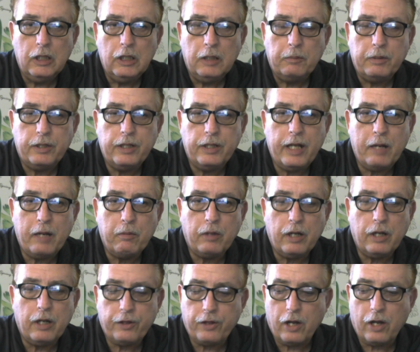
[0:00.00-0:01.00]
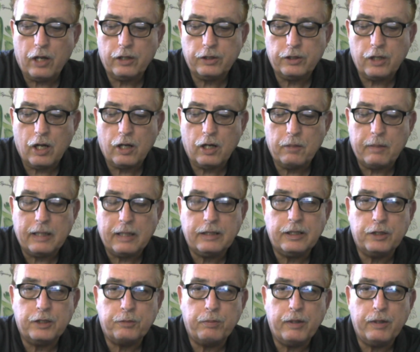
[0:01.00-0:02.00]
But today we're going to talk about
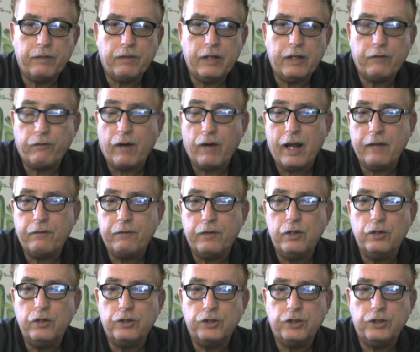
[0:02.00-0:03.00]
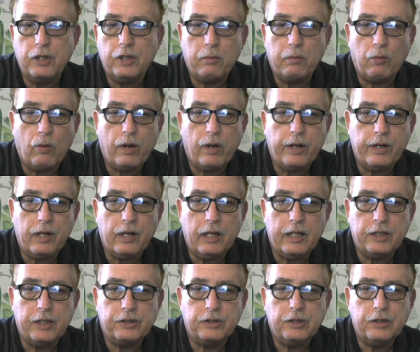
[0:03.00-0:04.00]
this briefly. Fried foods is number one on the
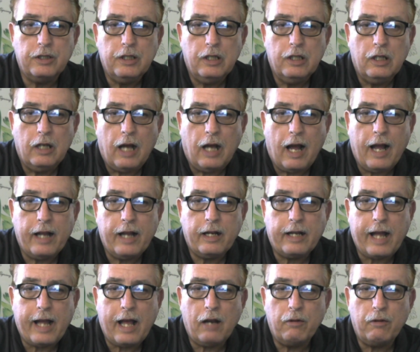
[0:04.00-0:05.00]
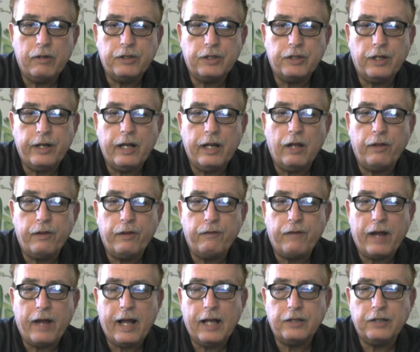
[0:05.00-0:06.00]
list. High in calories, unhealthy
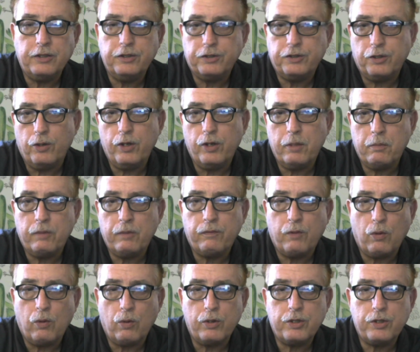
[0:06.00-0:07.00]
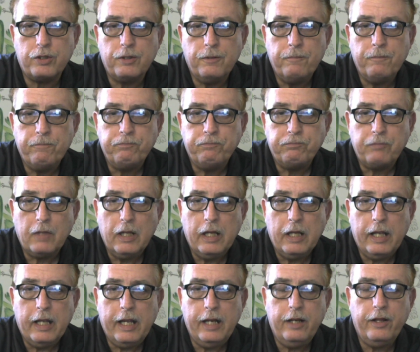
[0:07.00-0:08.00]
fats, and sodium, of course.
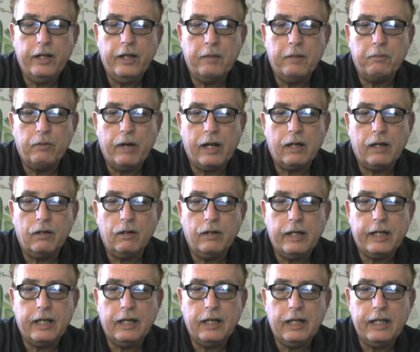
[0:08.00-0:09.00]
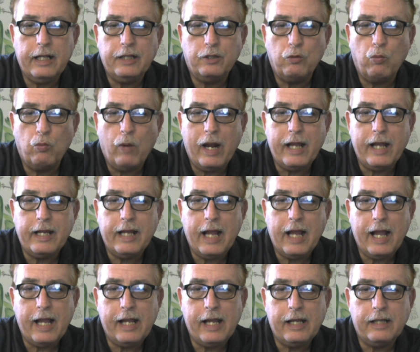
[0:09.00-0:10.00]
Eating them regularly can lead to weight
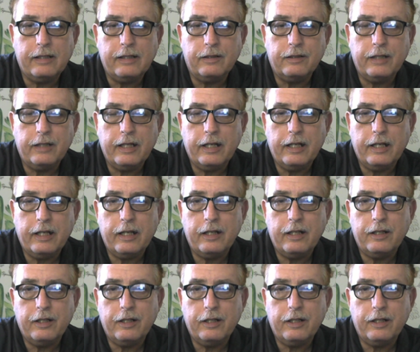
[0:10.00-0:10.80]
gain and